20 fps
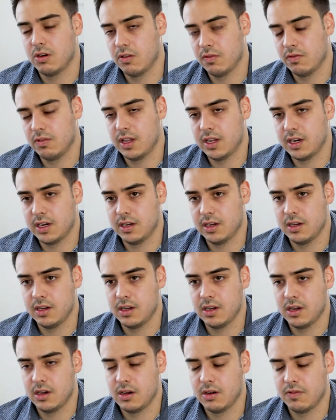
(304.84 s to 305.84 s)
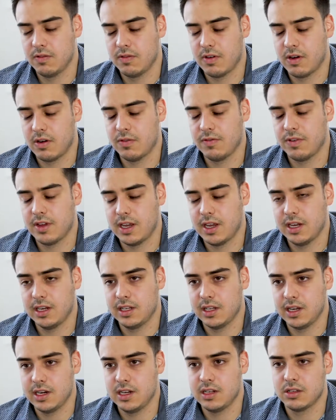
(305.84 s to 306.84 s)
of
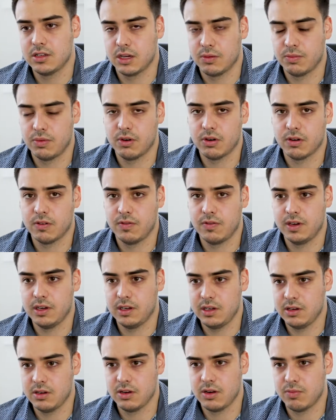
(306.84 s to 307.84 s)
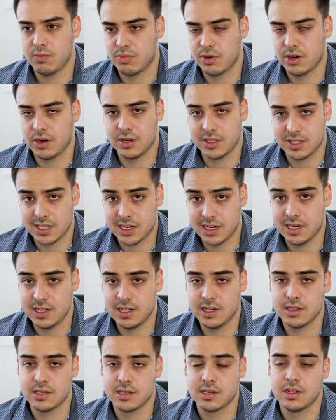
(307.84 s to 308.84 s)
hand lettered typography, brand
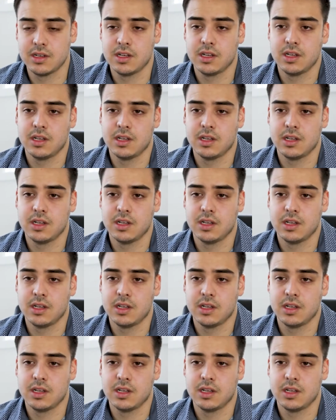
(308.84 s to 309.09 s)
identities.